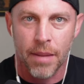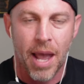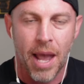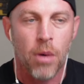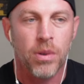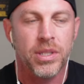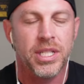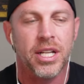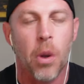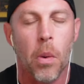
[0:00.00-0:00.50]

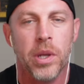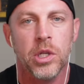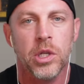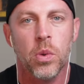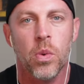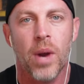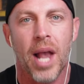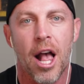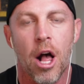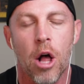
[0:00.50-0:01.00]
how is it going
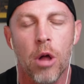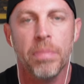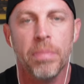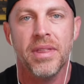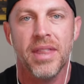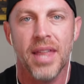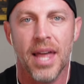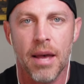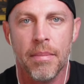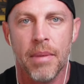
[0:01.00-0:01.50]
to help
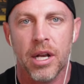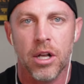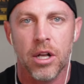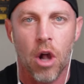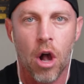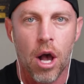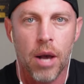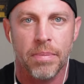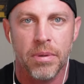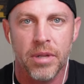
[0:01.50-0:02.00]
them
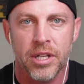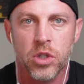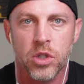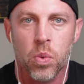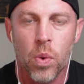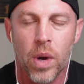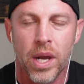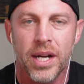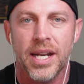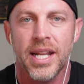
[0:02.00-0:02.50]
accomplish
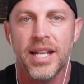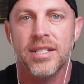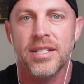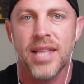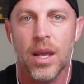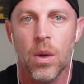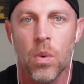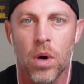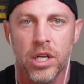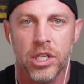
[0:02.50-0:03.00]
what it is
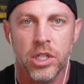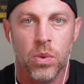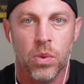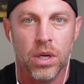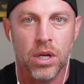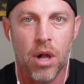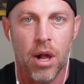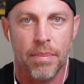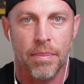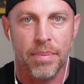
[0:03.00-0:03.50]
they want to
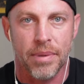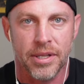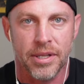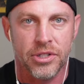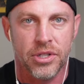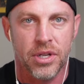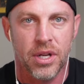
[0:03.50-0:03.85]
accomplish.